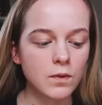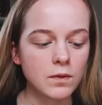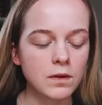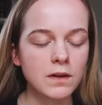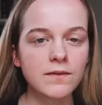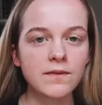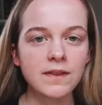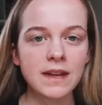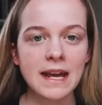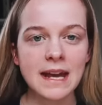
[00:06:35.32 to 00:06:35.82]
all
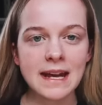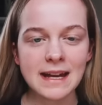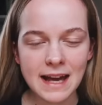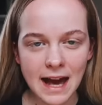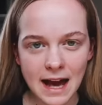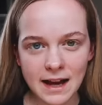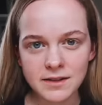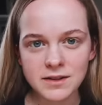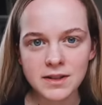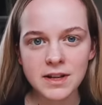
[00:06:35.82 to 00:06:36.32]
of the
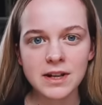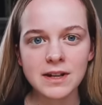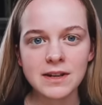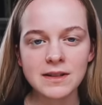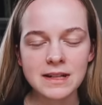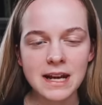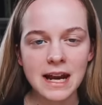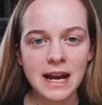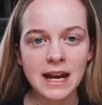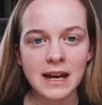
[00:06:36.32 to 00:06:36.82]

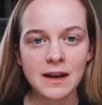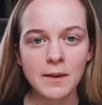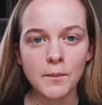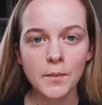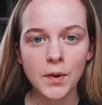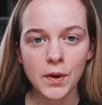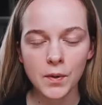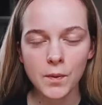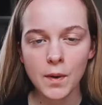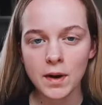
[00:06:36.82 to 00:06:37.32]
cantos in
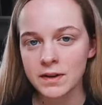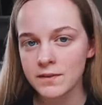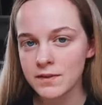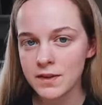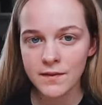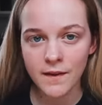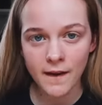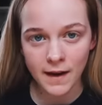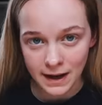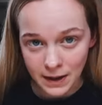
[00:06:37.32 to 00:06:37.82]
book one of
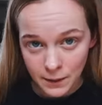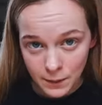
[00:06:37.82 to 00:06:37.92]
The Faerie